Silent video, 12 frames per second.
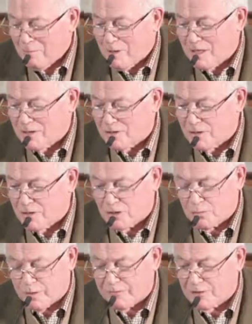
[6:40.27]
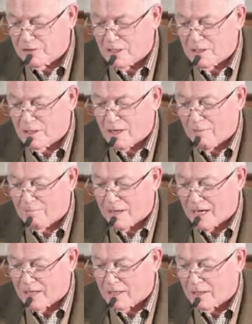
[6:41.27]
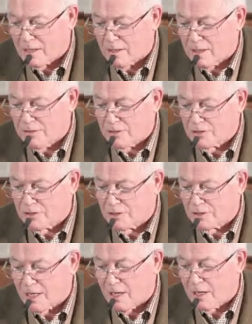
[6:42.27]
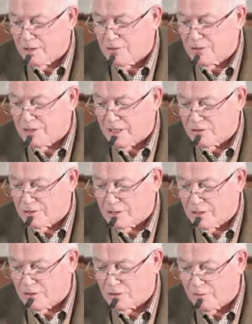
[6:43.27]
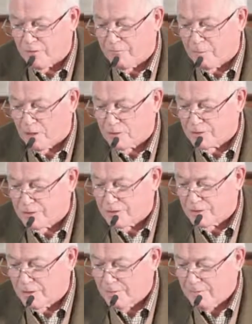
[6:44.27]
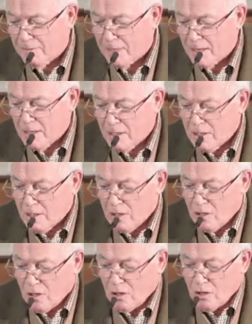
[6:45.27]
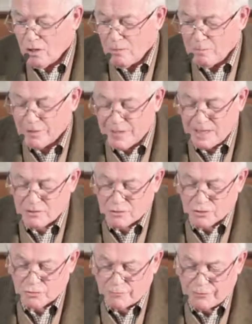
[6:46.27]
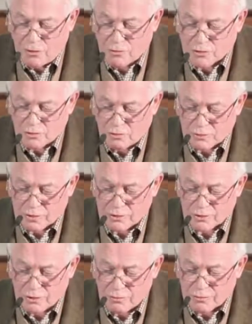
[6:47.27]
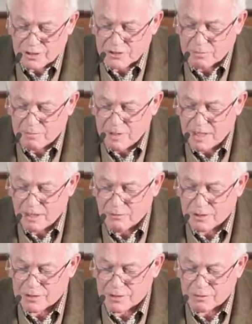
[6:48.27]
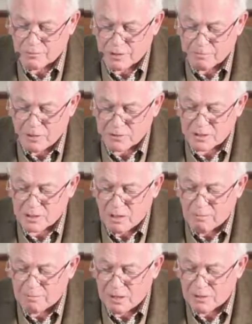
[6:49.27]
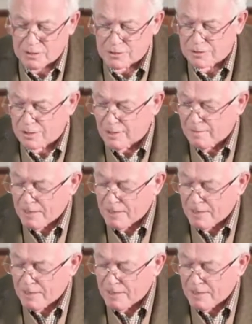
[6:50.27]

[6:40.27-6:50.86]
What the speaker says: But the swifts didn't come back, and the starlings nested in the swift boxes. But that food source can soon disappear with modern combines.